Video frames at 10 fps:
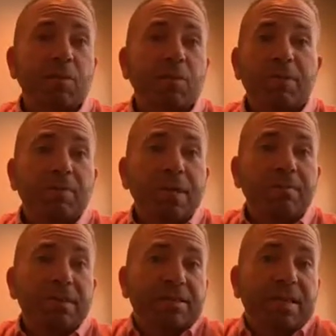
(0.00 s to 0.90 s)
we've
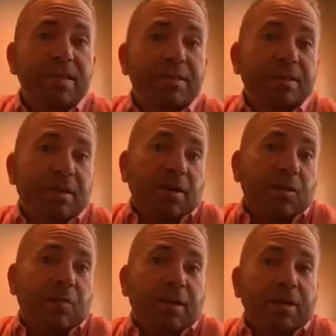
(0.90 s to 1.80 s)
made mistakes.
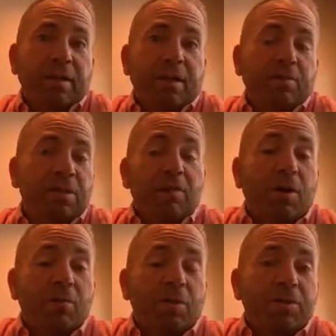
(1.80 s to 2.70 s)
We
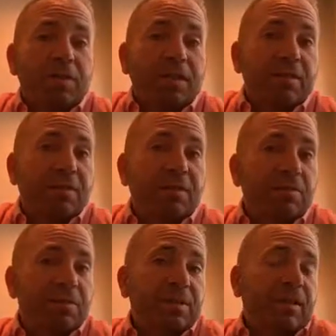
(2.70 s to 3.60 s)
thought we were sitting
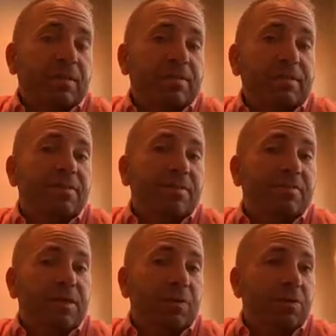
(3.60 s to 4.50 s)
there selling
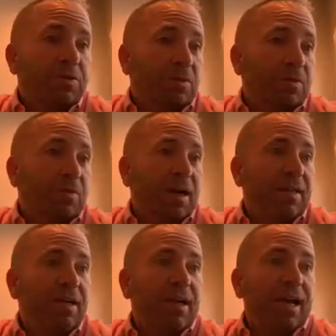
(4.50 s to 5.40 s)
systems that were
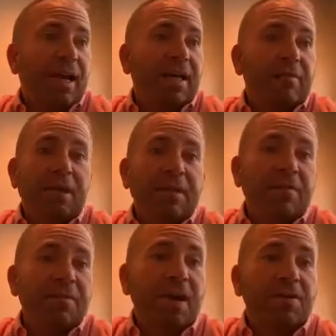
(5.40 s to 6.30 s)
certified, and the
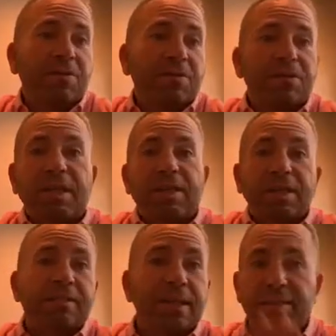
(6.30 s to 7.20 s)
manufacturer said
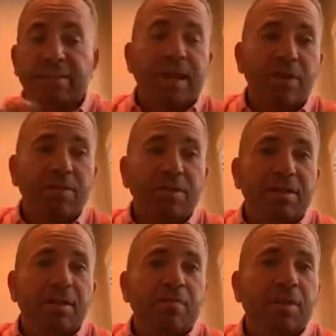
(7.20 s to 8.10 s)
it takes it out,
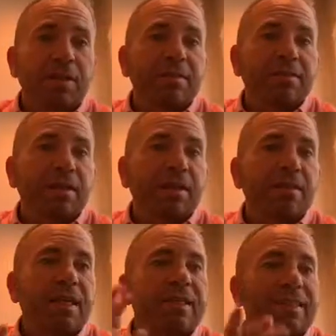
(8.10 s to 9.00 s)
but
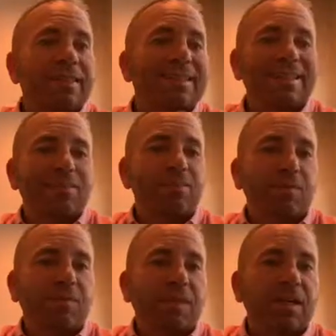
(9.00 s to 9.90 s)
they didn't get the
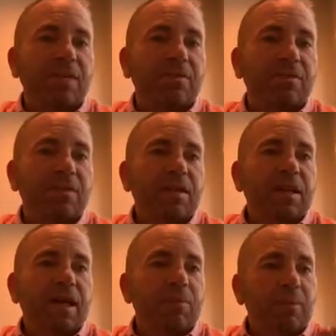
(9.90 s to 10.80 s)
certification.
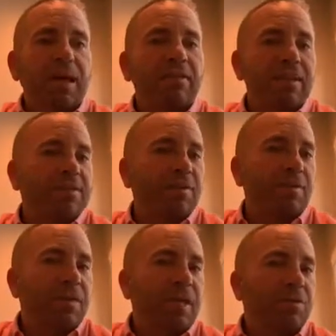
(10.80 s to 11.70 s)
And without that
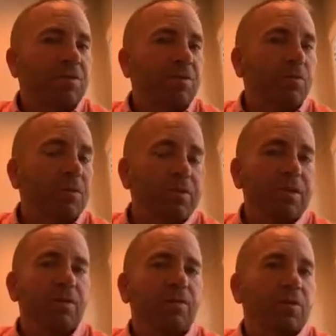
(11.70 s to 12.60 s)
certification, we
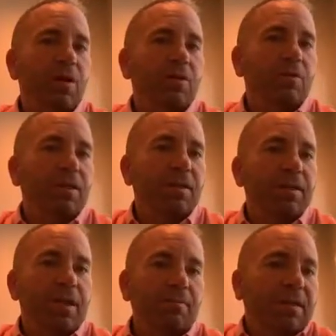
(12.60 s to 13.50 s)
really don't know.
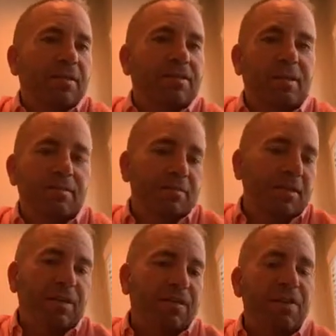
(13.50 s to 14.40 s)
That means that the
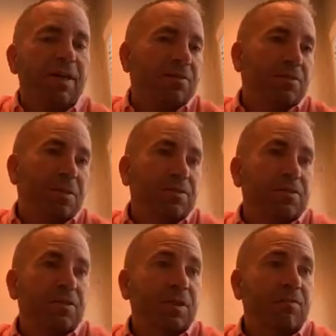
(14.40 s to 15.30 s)
manufacturer says
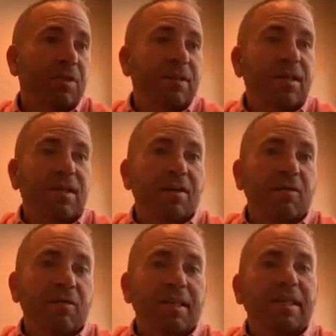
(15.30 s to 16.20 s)
it's good, but
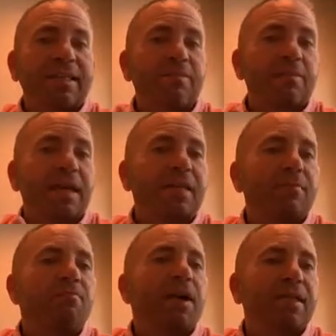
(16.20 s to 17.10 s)
they didn't pay
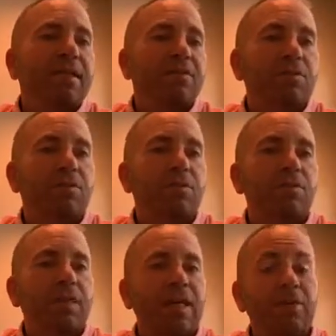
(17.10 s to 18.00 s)
the money
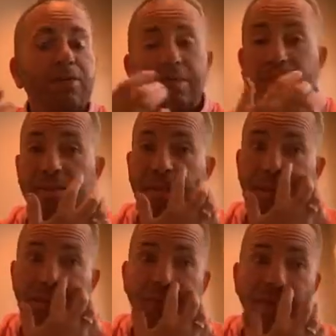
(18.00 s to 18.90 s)
to National Sanitation